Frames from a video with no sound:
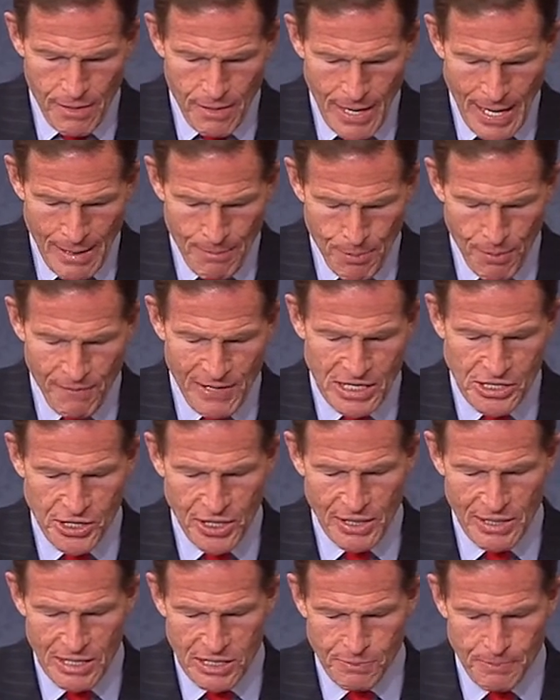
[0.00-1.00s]
a provision
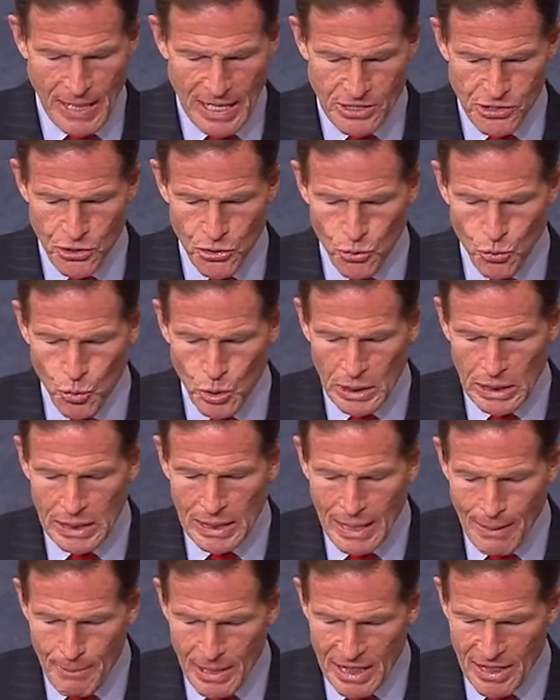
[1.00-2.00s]
in this measure would
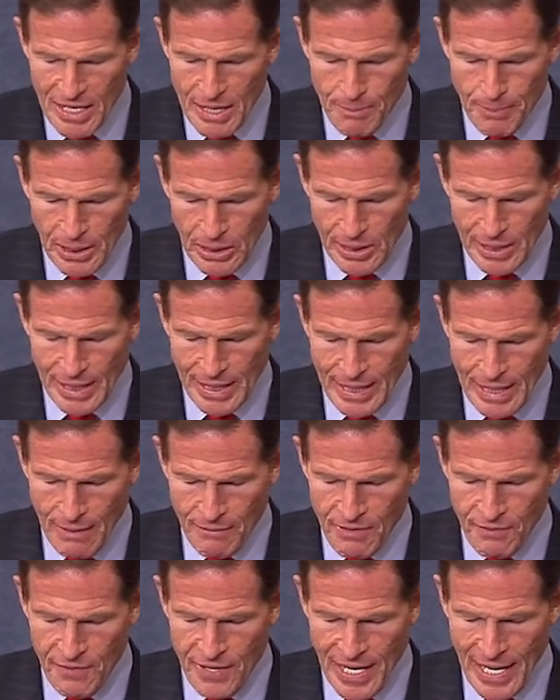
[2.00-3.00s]
limit the ability
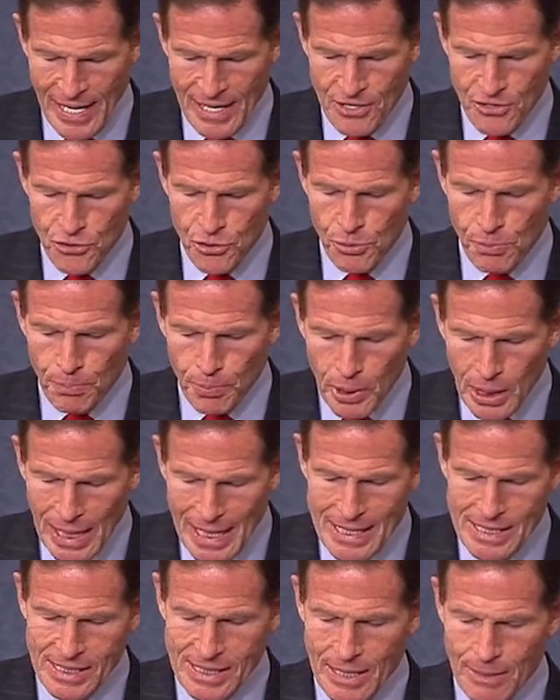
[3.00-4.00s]
of the VA to
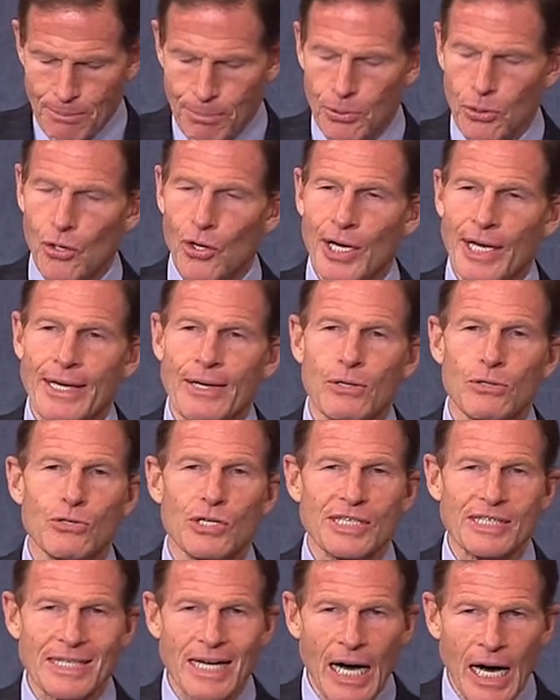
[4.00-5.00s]
place an employee who
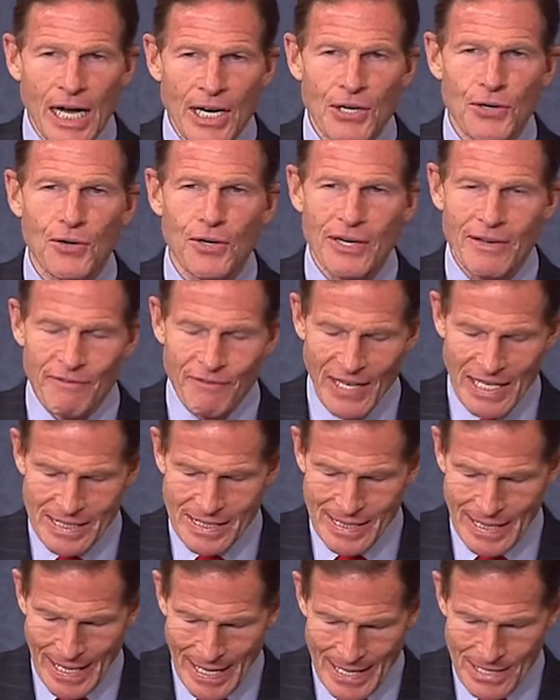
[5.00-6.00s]
is under
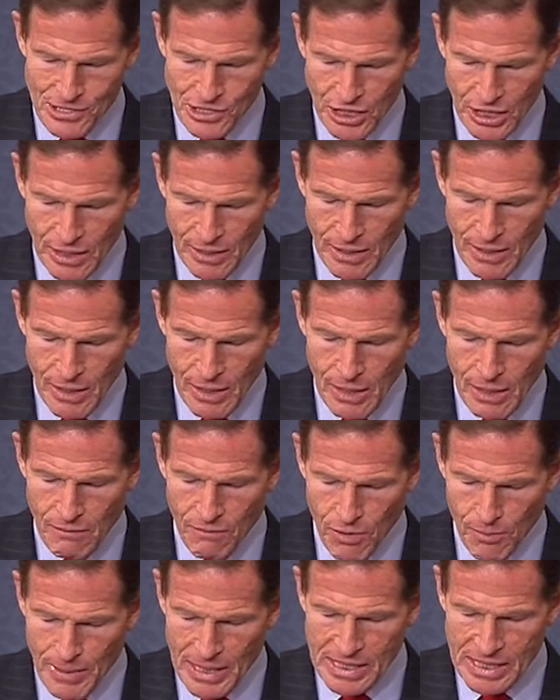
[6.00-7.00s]
investigation
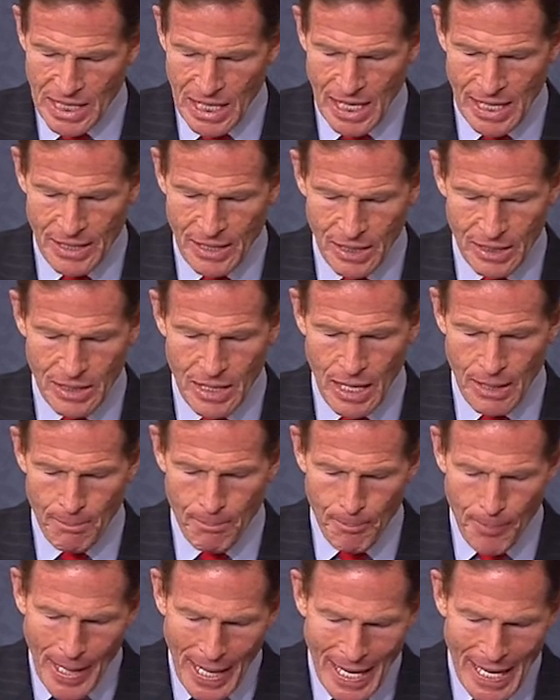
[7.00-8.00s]
for misconduct on
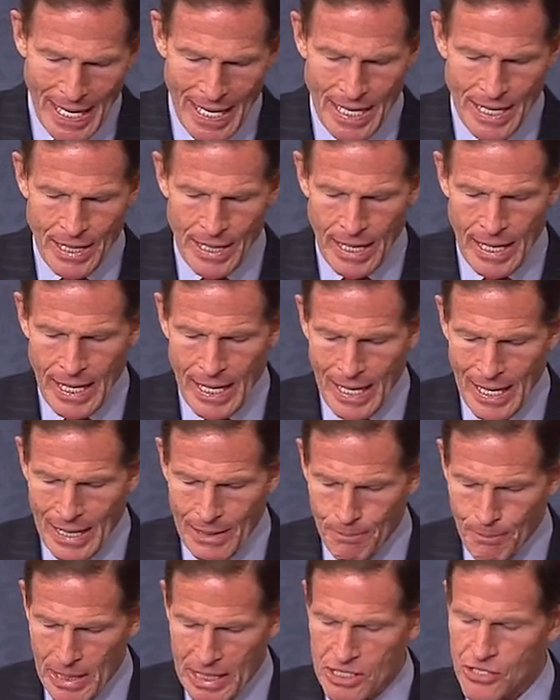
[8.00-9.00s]
paid
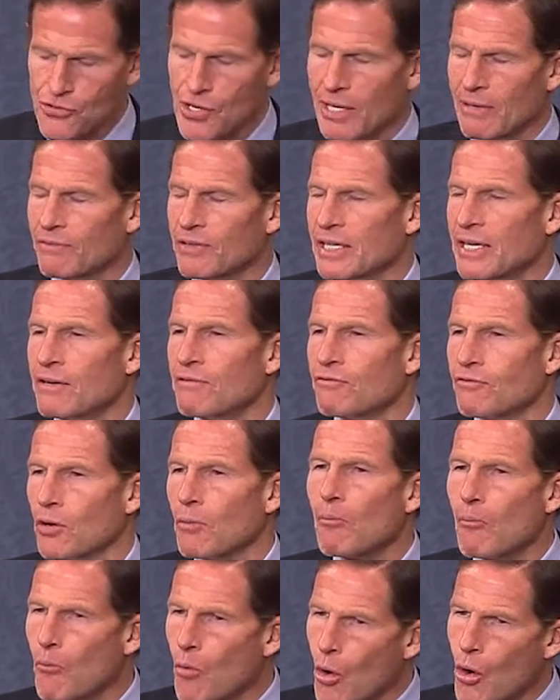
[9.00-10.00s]
administrative leave for
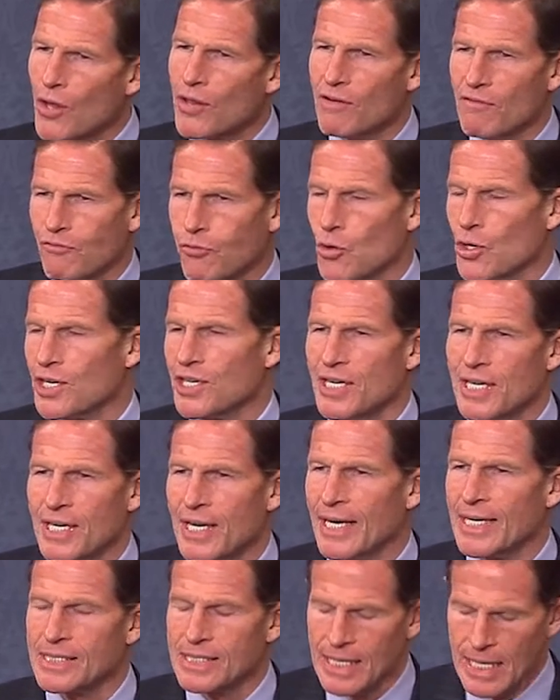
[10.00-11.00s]
more than 14
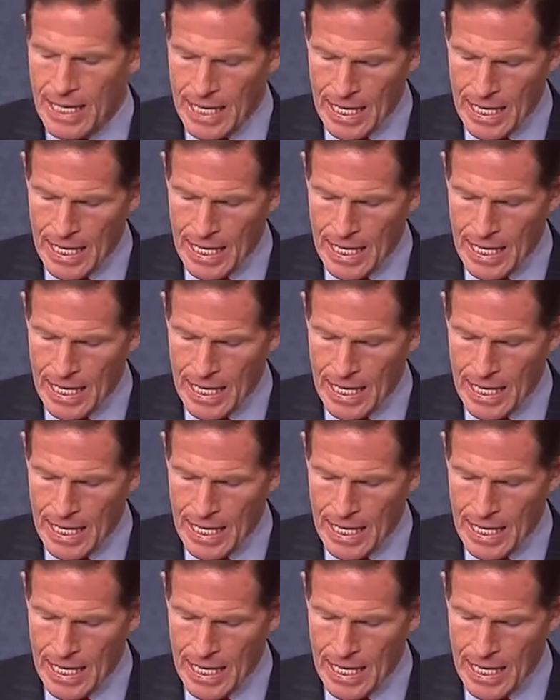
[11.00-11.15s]
days.